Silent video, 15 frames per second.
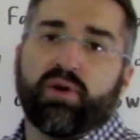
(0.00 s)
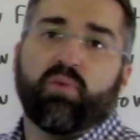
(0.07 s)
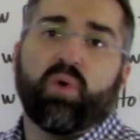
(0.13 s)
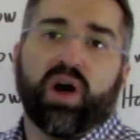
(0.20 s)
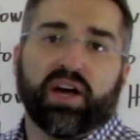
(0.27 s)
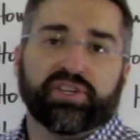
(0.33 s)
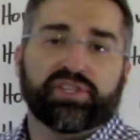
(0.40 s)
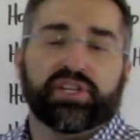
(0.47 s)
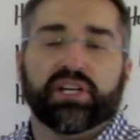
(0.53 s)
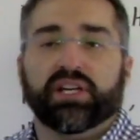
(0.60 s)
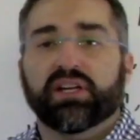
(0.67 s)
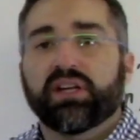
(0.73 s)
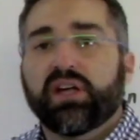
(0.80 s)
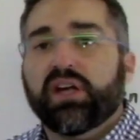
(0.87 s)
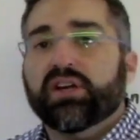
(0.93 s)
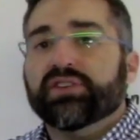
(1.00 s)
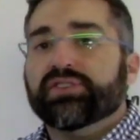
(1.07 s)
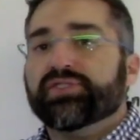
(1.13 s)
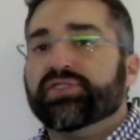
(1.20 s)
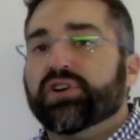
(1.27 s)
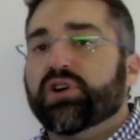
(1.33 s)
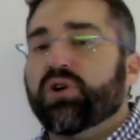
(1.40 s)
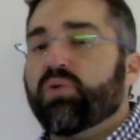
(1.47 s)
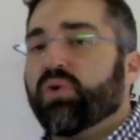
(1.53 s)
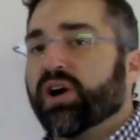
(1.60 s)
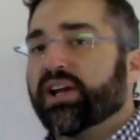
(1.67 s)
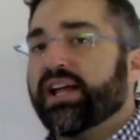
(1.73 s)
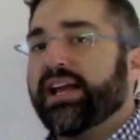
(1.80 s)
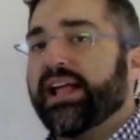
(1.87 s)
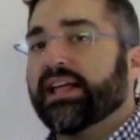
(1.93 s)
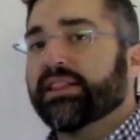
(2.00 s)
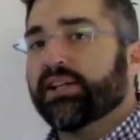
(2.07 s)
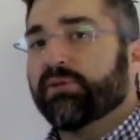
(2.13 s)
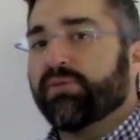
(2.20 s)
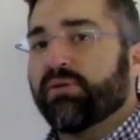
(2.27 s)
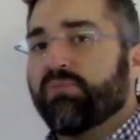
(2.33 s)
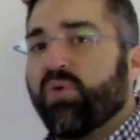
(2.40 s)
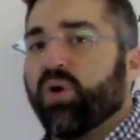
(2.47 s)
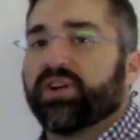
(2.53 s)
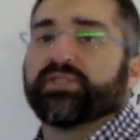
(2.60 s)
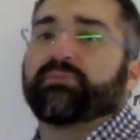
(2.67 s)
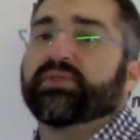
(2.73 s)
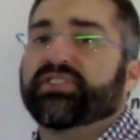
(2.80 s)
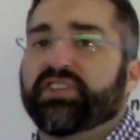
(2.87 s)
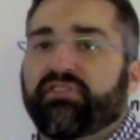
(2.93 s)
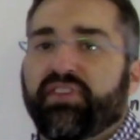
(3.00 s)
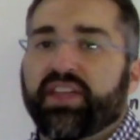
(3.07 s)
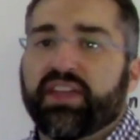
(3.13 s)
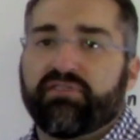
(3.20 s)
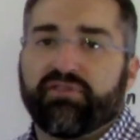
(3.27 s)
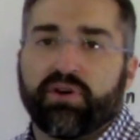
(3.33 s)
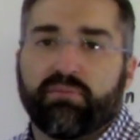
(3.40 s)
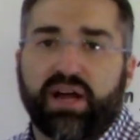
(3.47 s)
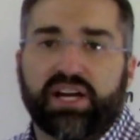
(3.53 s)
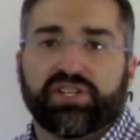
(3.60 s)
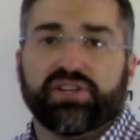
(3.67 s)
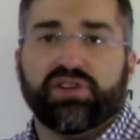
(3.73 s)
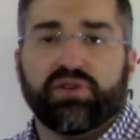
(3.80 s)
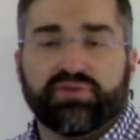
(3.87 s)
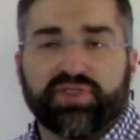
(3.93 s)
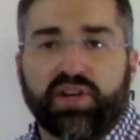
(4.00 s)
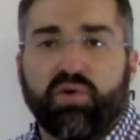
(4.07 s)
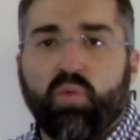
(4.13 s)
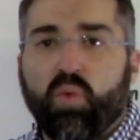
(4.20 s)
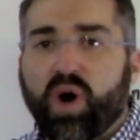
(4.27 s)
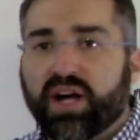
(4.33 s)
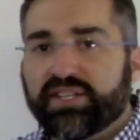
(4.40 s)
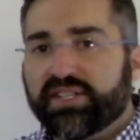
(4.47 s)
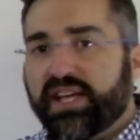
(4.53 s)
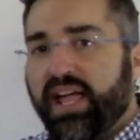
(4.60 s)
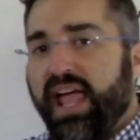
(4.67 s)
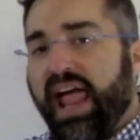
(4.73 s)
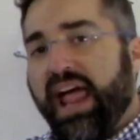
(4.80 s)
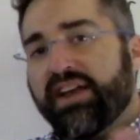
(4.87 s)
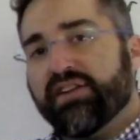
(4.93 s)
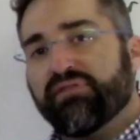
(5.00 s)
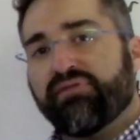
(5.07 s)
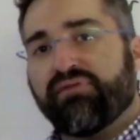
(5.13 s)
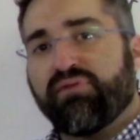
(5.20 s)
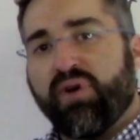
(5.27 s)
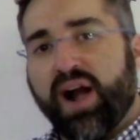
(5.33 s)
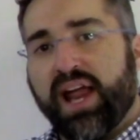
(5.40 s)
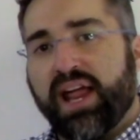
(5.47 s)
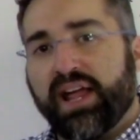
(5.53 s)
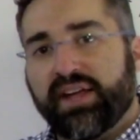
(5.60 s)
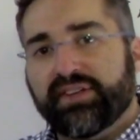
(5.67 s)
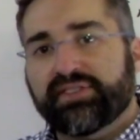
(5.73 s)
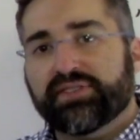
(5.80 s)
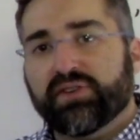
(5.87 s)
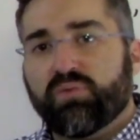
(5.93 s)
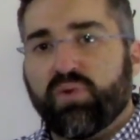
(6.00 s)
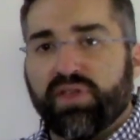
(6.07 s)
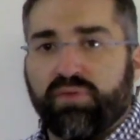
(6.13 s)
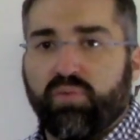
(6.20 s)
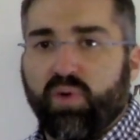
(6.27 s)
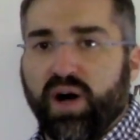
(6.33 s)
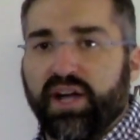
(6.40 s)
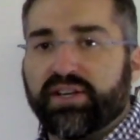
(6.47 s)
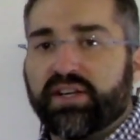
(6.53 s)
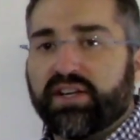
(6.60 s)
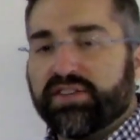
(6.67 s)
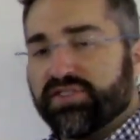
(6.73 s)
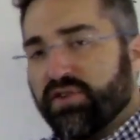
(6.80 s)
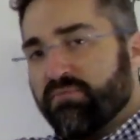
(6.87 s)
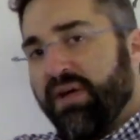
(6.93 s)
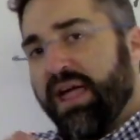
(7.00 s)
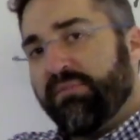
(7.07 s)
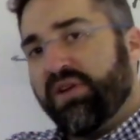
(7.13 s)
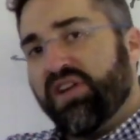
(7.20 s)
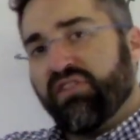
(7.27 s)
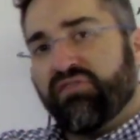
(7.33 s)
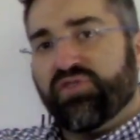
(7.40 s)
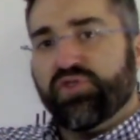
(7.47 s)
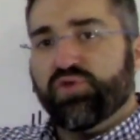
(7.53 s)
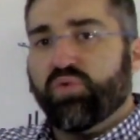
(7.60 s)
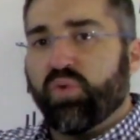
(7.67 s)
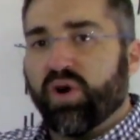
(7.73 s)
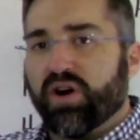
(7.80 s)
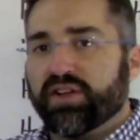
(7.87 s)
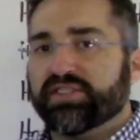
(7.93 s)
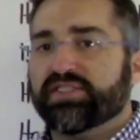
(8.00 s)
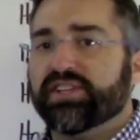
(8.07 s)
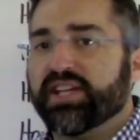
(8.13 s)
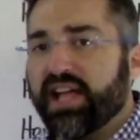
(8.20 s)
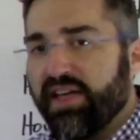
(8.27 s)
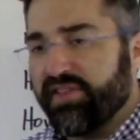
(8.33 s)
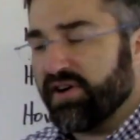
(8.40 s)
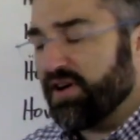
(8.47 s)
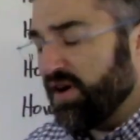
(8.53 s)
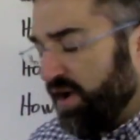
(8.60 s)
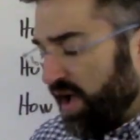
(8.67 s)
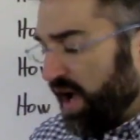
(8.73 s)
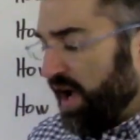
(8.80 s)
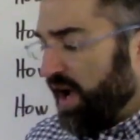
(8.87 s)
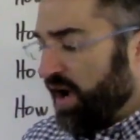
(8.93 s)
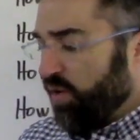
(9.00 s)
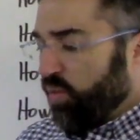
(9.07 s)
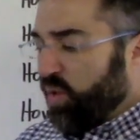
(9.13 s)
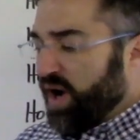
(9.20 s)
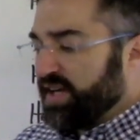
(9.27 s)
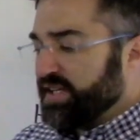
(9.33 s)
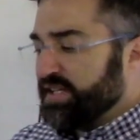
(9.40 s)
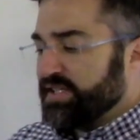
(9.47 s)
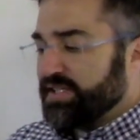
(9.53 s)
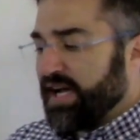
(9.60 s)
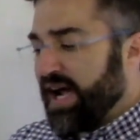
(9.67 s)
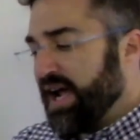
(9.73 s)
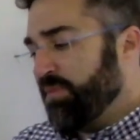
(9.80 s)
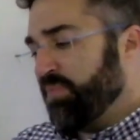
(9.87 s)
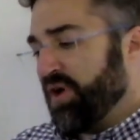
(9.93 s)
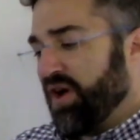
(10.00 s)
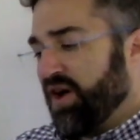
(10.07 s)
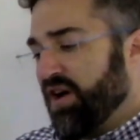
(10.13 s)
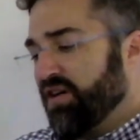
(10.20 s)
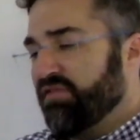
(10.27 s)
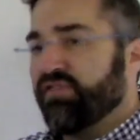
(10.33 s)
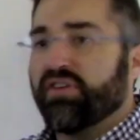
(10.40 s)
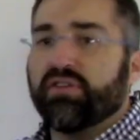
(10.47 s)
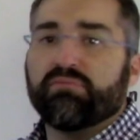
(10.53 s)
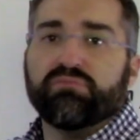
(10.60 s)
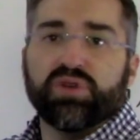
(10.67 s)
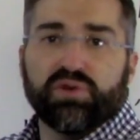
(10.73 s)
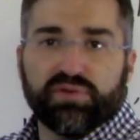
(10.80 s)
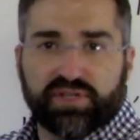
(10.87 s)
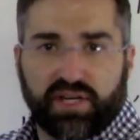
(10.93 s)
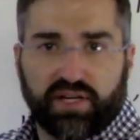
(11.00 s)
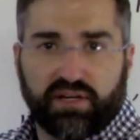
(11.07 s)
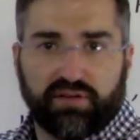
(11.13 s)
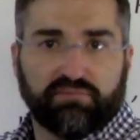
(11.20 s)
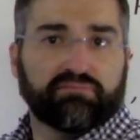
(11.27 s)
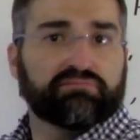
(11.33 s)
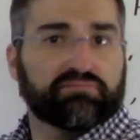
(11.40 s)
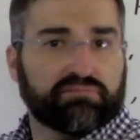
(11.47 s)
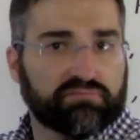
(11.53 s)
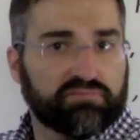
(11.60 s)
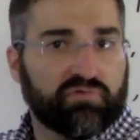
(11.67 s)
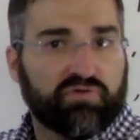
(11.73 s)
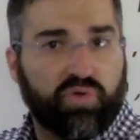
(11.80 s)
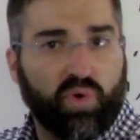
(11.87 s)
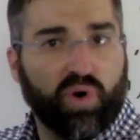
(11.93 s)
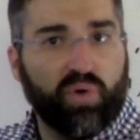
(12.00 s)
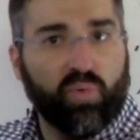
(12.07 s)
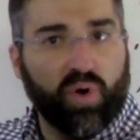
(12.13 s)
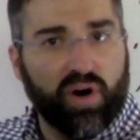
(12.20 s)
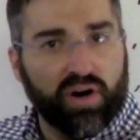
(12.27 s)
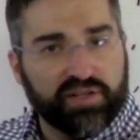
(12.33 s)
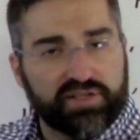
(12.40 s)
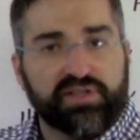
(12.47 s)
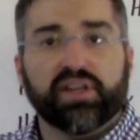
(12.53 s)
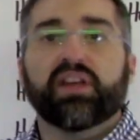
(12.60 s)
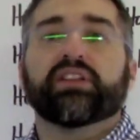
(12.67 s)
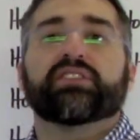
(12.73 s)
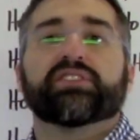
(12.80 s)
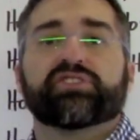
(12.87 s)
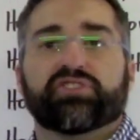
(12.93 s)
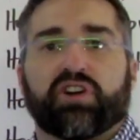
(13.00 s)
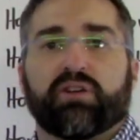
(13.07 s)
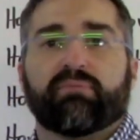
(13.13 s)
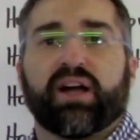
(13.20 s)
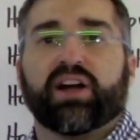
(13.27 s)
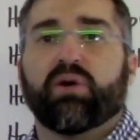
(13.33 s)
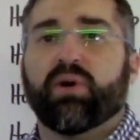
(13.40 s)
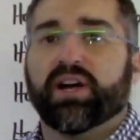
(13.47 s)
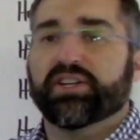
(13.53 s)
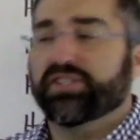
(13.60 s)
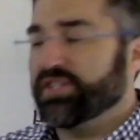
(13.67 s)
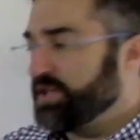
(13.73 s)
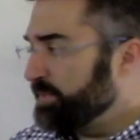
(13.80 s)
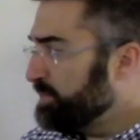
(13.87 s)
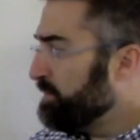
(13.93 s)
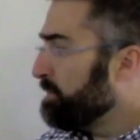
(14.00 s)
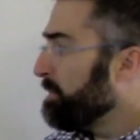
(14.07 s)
watching? So we're getting a little bit more specific information using what and a phrase with what. So maybe a few words together. What type of music? 4 words to start my question.